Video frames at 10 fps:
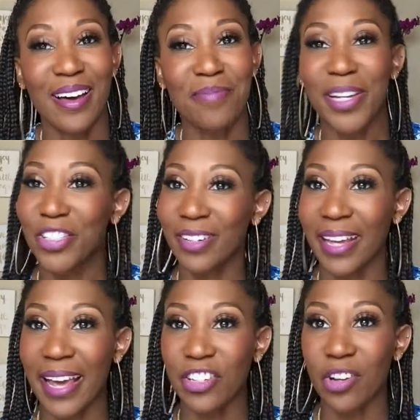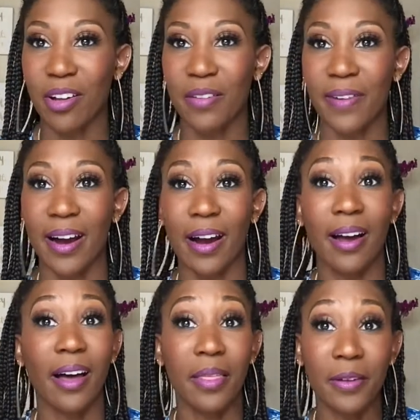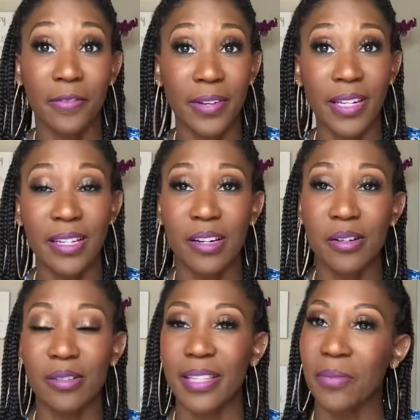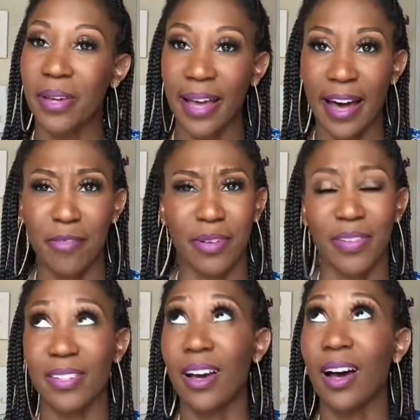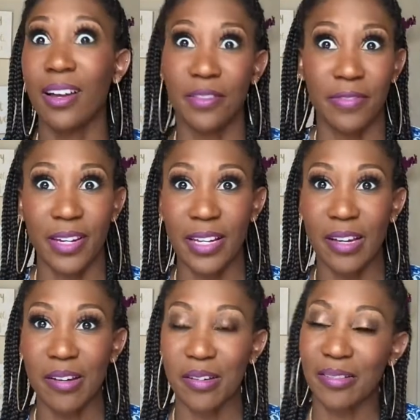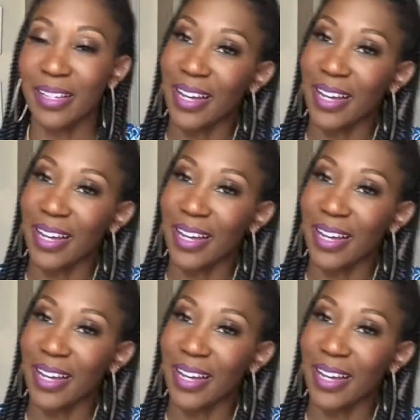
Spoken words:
Make sure to catch all of our other videos that we have. We have a ton of videos.